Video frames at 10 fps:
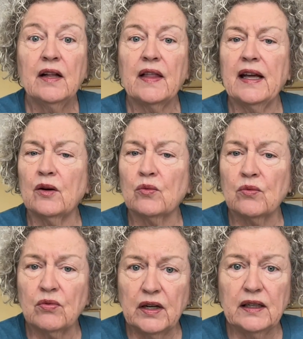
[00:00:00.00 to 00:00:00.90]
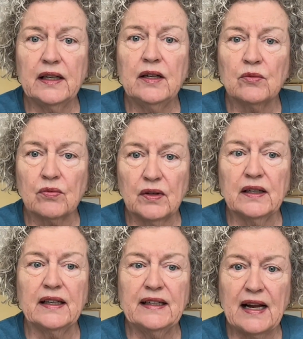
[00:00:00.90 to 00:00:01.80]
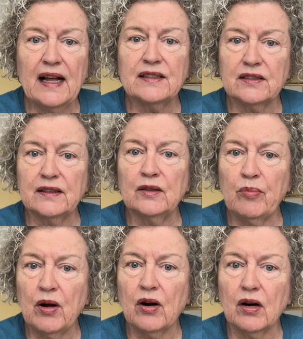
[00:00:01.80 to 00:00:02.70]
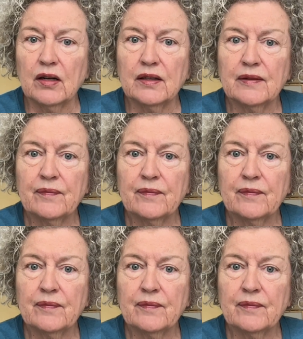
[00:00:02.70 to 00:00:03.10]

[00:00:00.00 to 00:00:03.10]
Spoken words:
They had a really, really nice little park